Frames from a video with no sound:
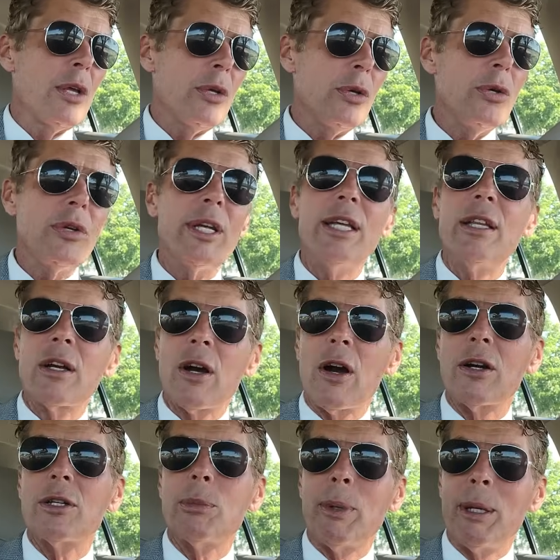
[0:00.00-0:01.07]
you need the
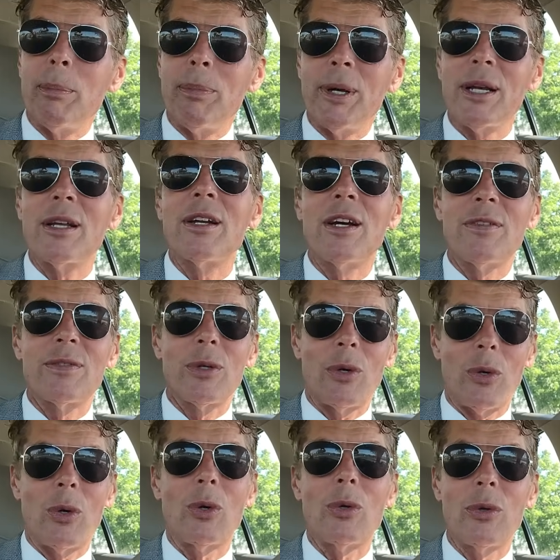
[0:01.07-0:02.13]
card to be big enough to
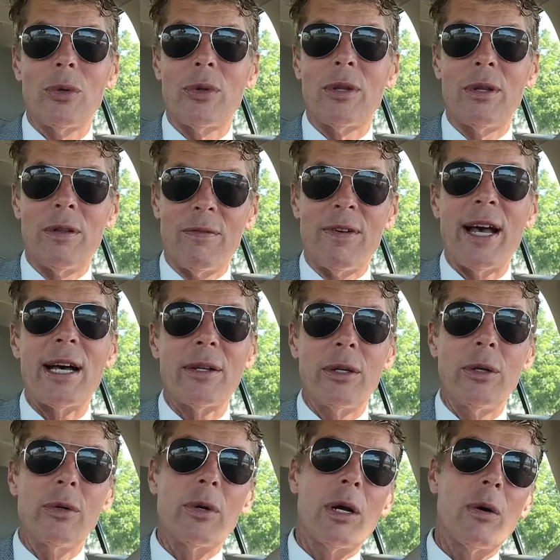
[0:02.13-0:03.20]
hold the
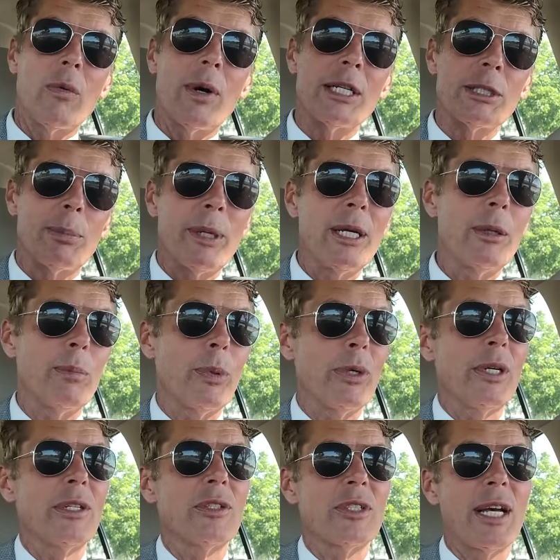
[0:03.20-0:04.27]
value of what's being
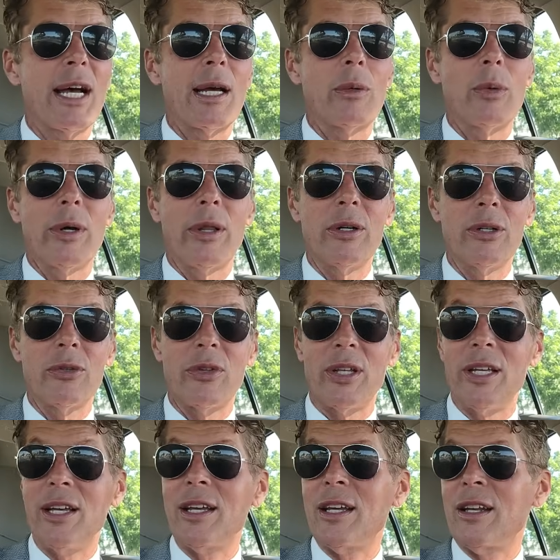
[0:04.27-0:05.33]
put inside, whether it's
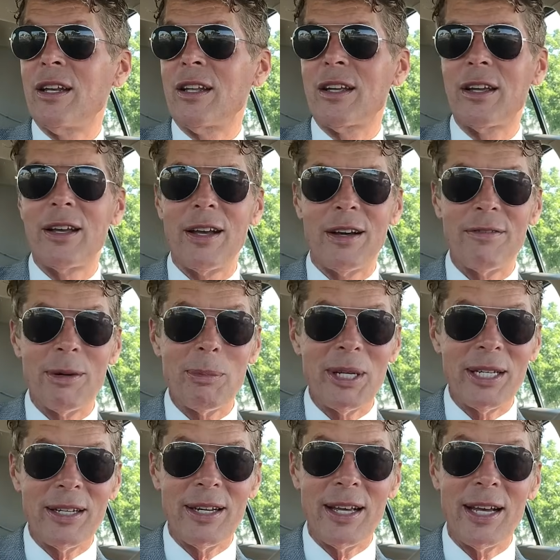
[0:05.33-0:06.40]
the end
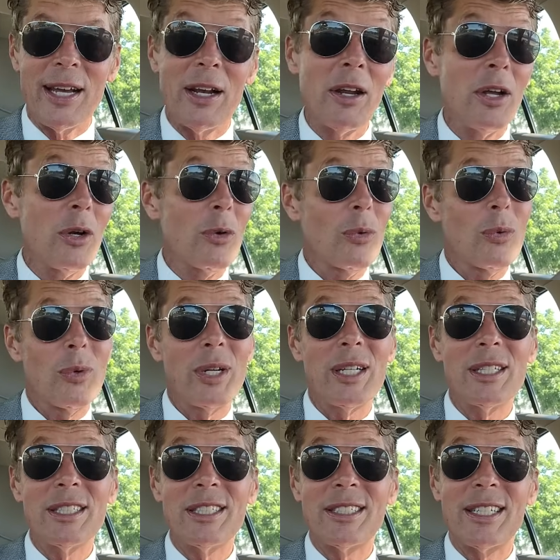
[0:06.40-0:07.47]
government debt,
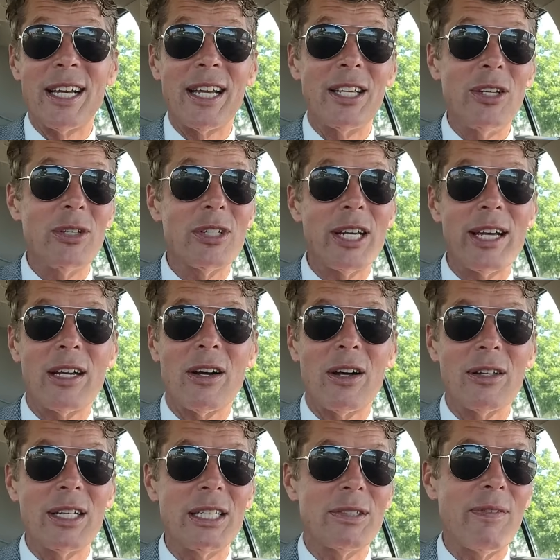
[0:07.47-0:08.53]
real estate. You take
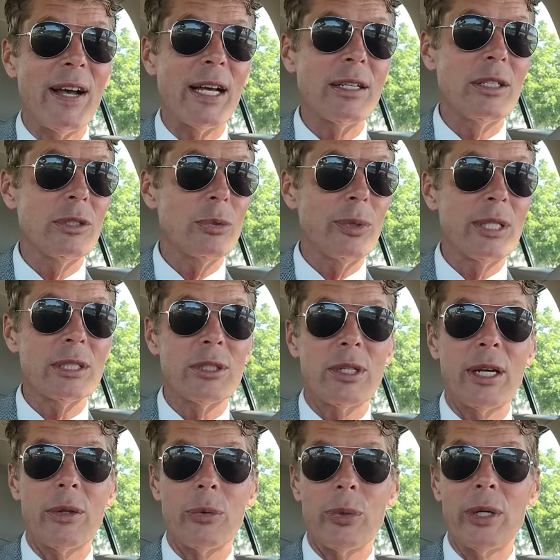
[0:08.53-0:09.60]
all these values, real
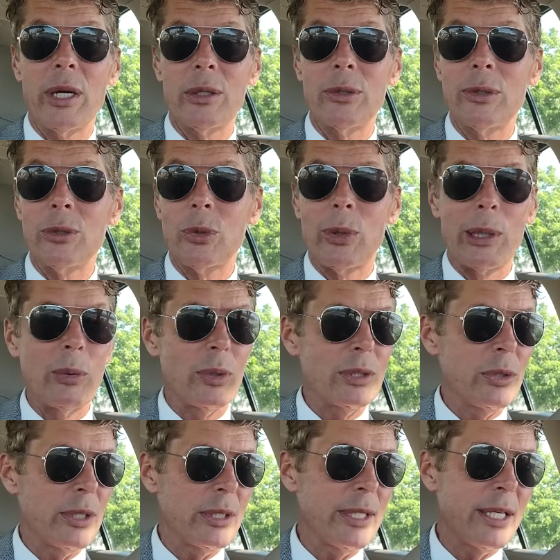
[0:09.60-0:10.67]
estate,
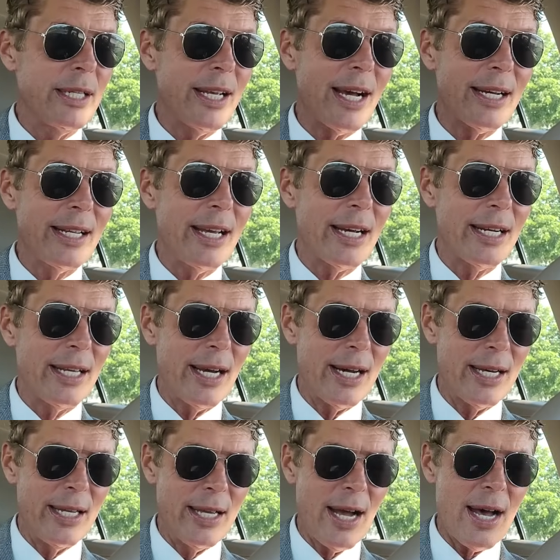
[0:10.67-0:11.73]
321 trillion, yada, yada,
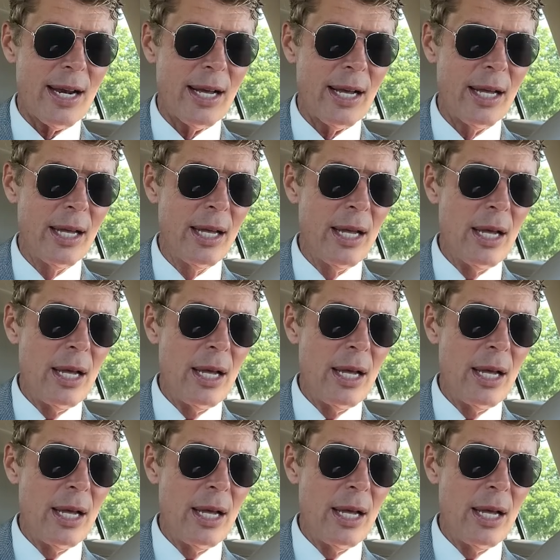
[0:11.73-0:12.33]
yada, yada,